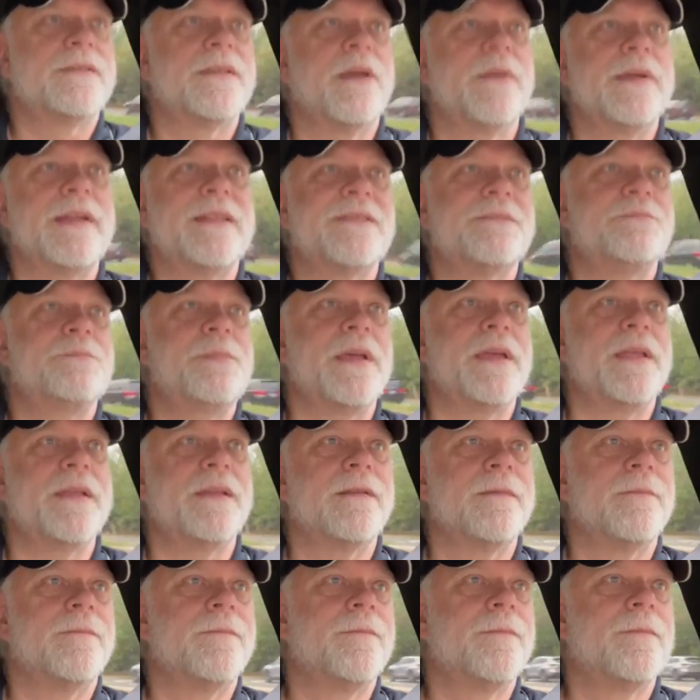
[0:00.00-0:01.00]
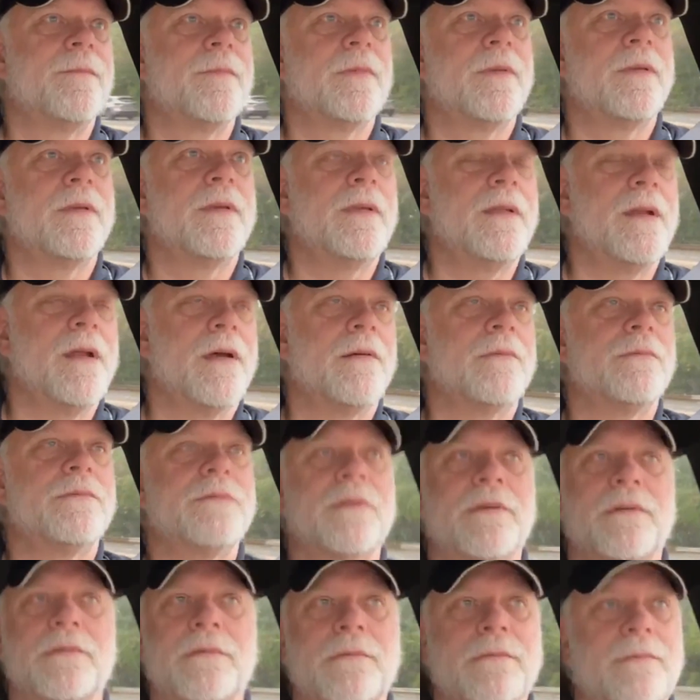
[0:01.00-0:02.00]
So it's been, you know,
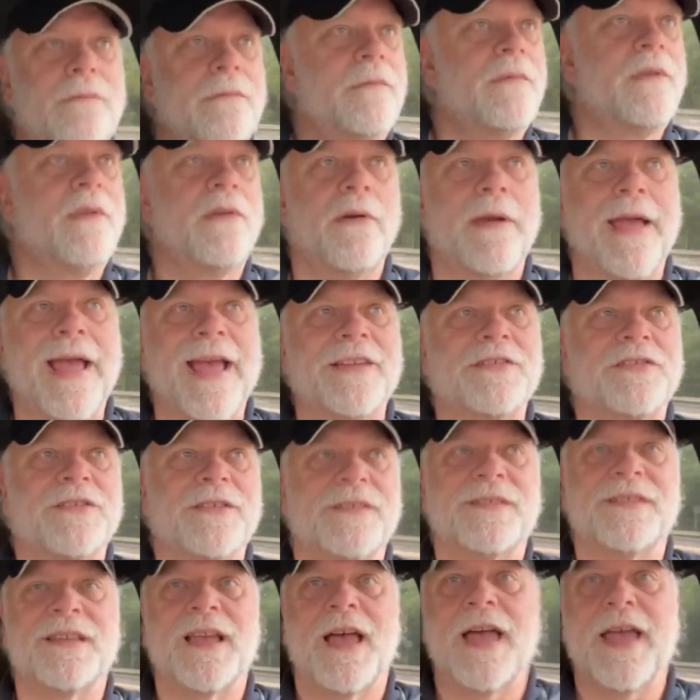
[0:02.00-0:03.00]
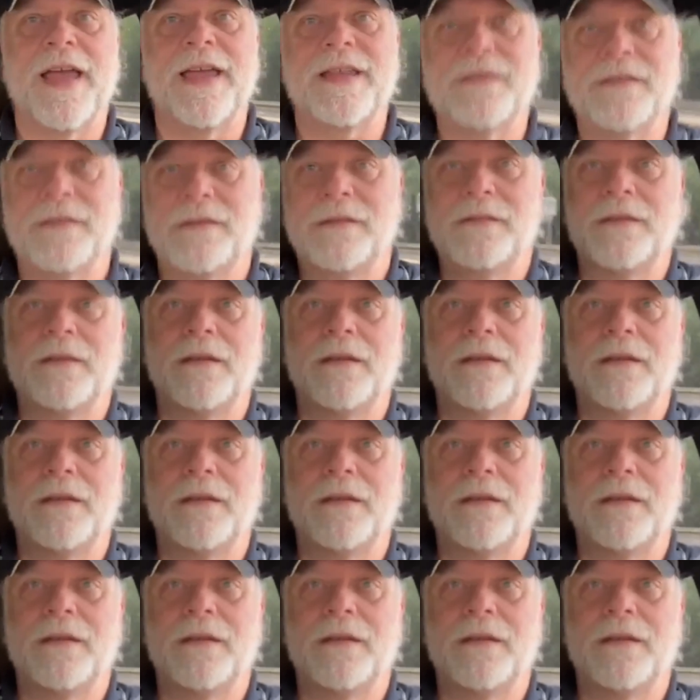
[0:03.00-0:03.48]
crash aside,